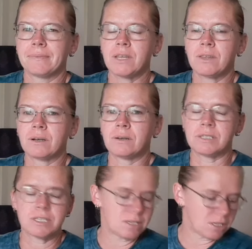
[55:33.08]
the
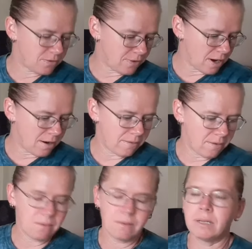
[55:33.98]
cross stitch for
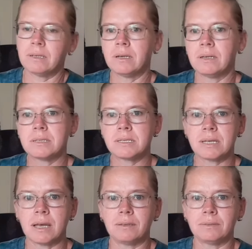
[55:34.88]
everyone
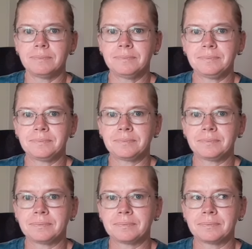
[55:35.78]
Sal.
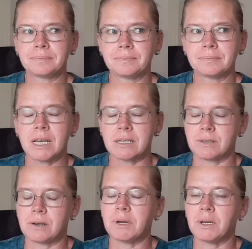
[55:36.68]
That's
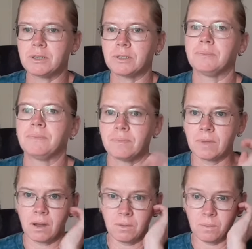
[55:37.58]
what I might do.
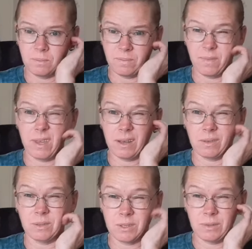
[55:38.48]
I think
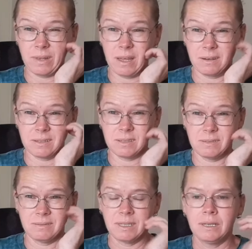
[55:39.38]
I'll do
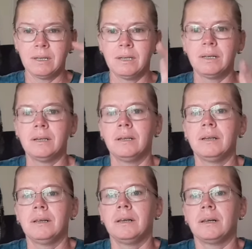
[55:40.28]
that.
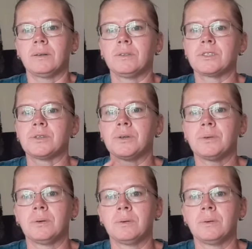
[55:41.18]
I'll do